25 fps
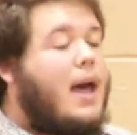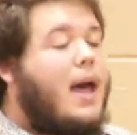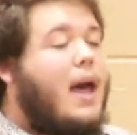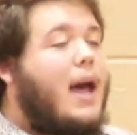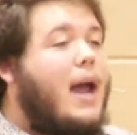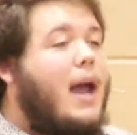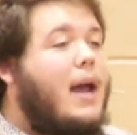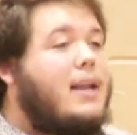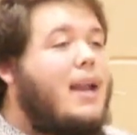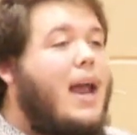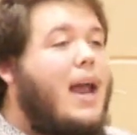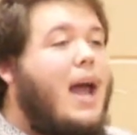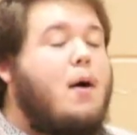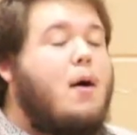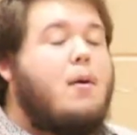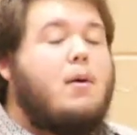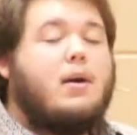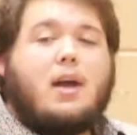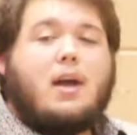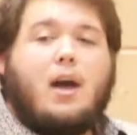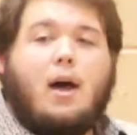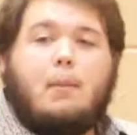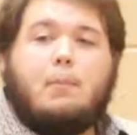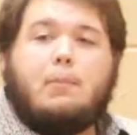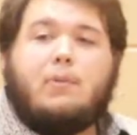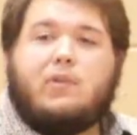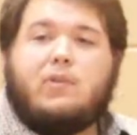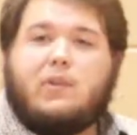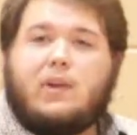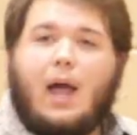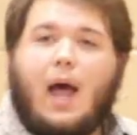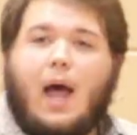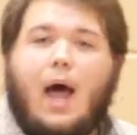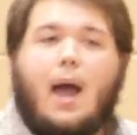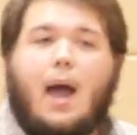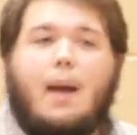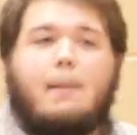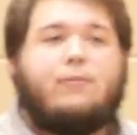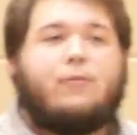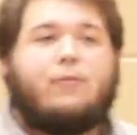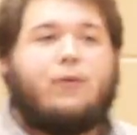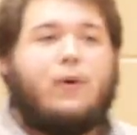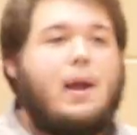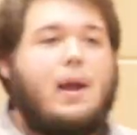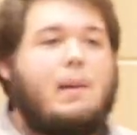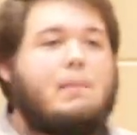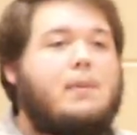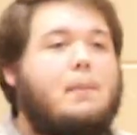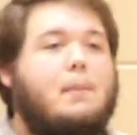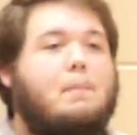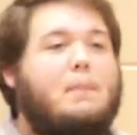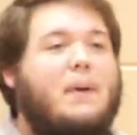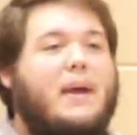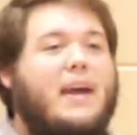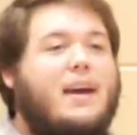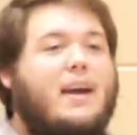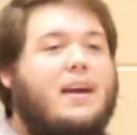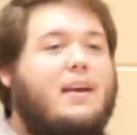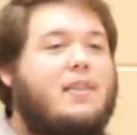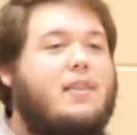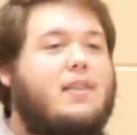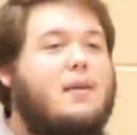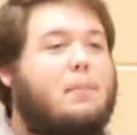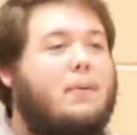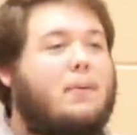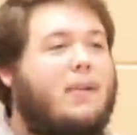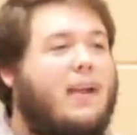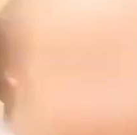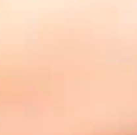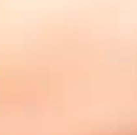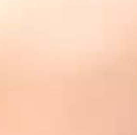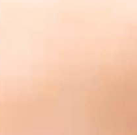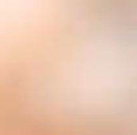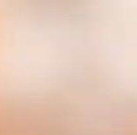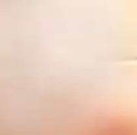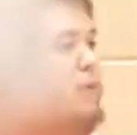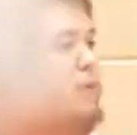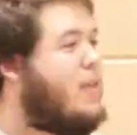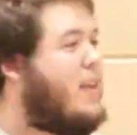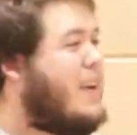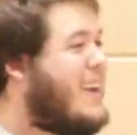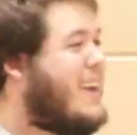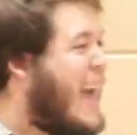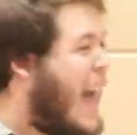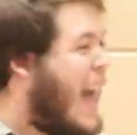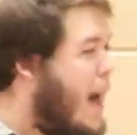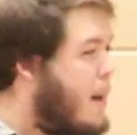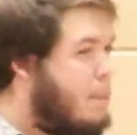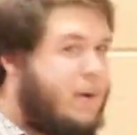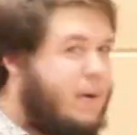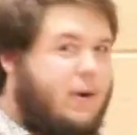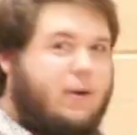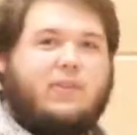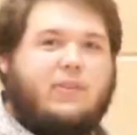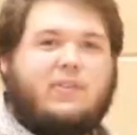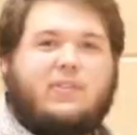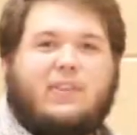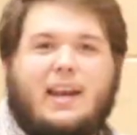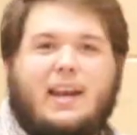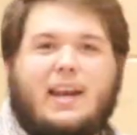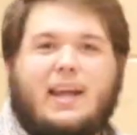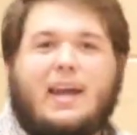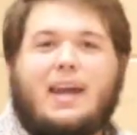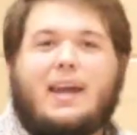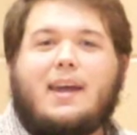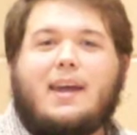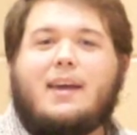and now it comes time for him to pick the place for the capital city.